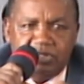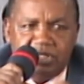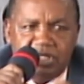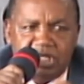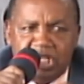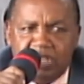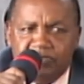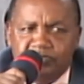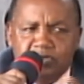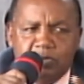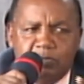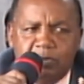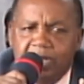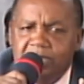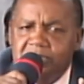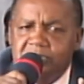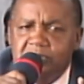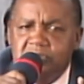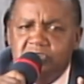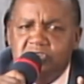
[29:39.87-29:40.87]
If you
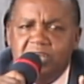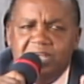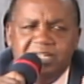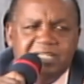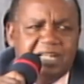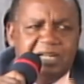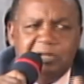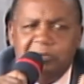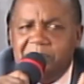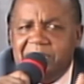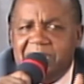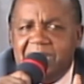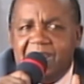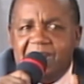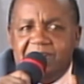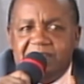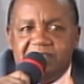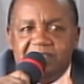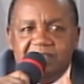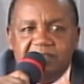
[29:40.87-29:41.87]
want to join
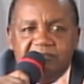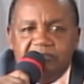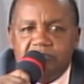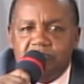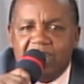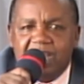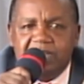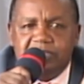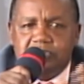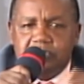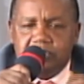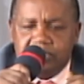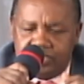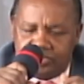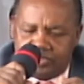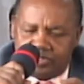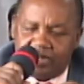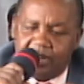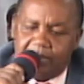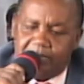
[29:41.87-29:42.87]
Illuminati, write to
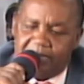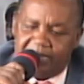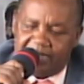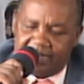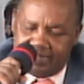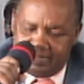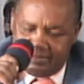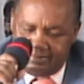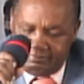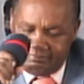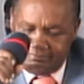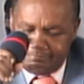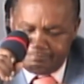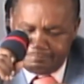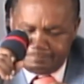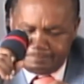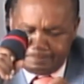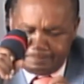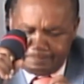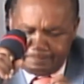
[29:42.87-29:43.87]
this number.
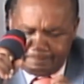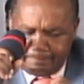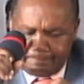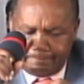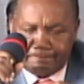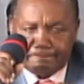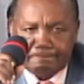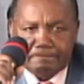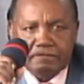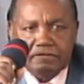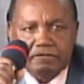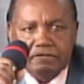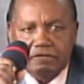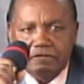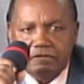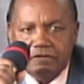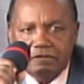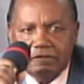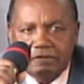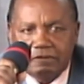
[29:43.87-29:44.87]

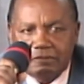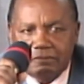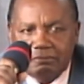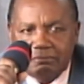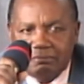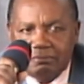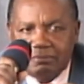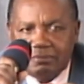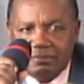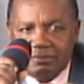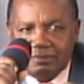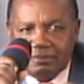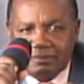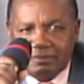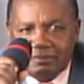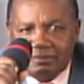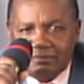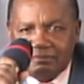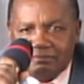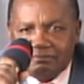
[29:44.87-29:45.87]

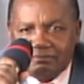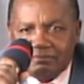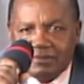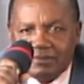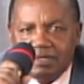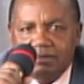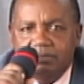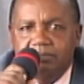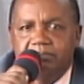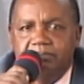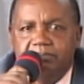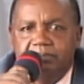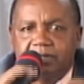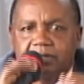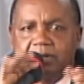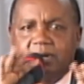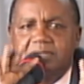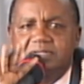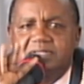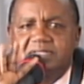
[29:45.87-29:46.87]

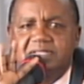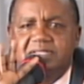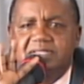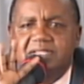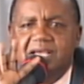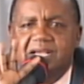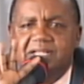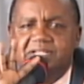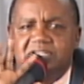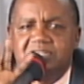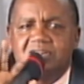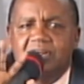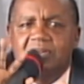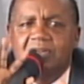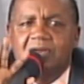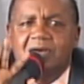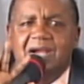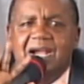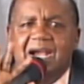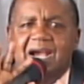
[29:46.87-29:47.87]
Because it's no
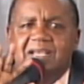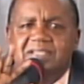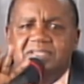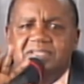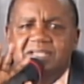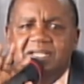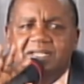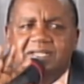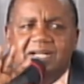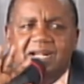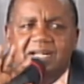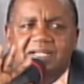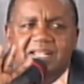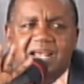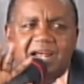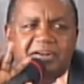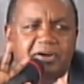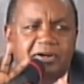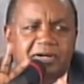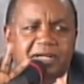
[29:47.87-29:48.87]
longer a secret.
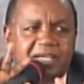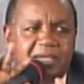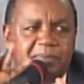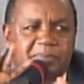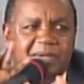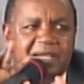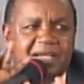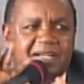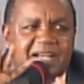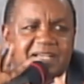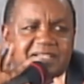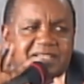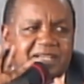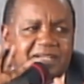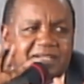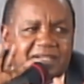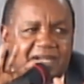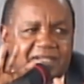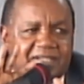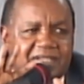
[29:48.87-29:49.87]
They are not keeping it a
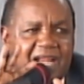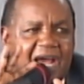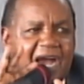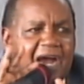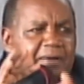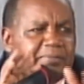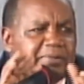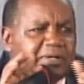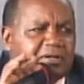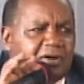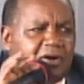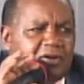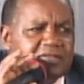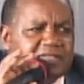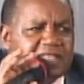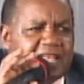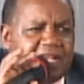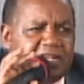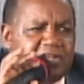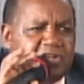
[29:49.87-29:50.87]
secret now
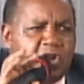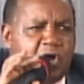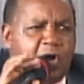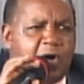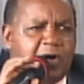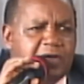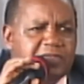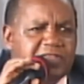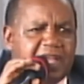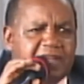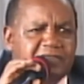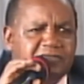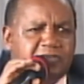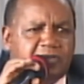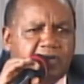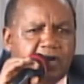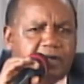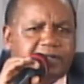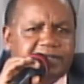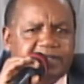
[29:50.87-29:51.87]
because they know
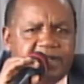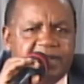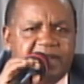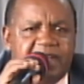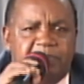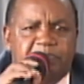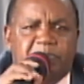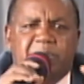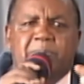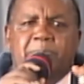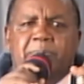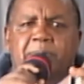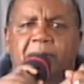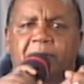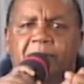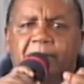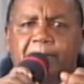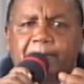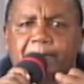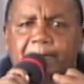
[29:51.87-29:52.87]
they've gotten the
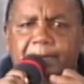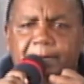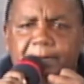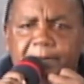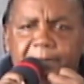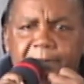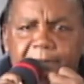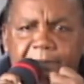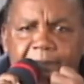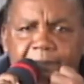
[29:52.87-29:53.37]
people. The